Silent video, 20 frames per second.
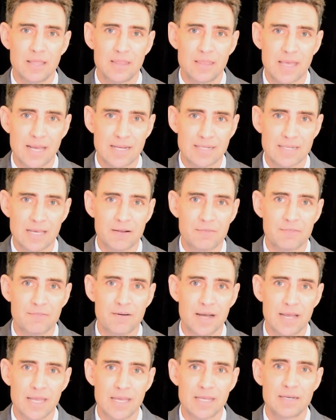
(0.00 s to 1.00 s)
they
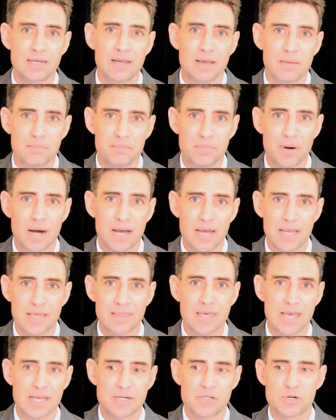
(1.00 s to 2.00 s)
identify it by
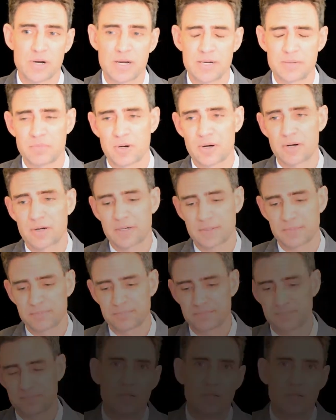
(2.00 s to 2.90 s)
that trademark.